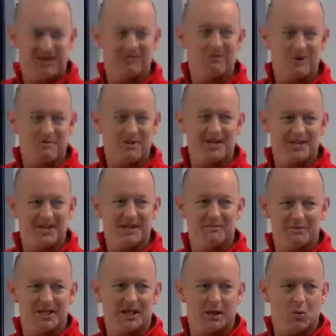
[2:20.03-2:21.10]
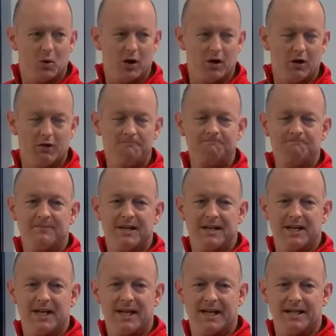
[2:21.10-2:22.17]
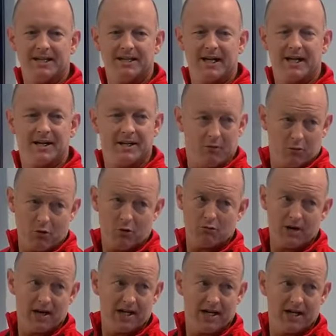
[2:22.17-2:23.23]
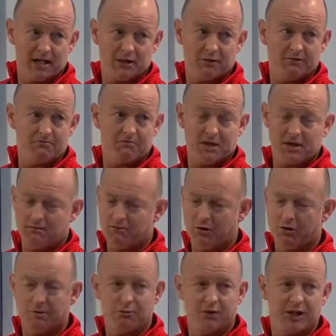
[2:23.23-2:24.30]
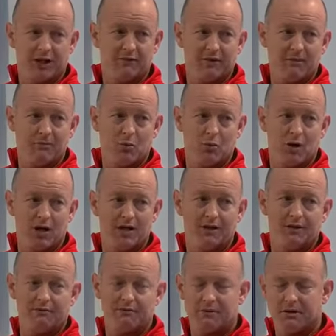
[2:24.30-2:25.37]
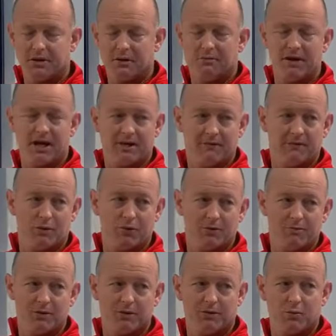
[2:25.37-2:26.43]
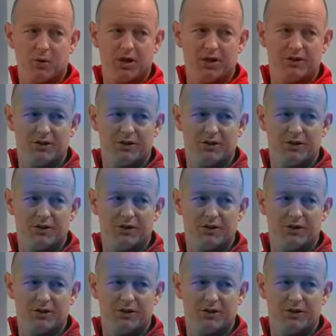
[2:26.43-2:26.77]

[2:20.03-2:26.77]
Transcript: them, what makes yeah. them tick well and uh, they were already you uh, know, you know, on the brink of number one and going back and forth between one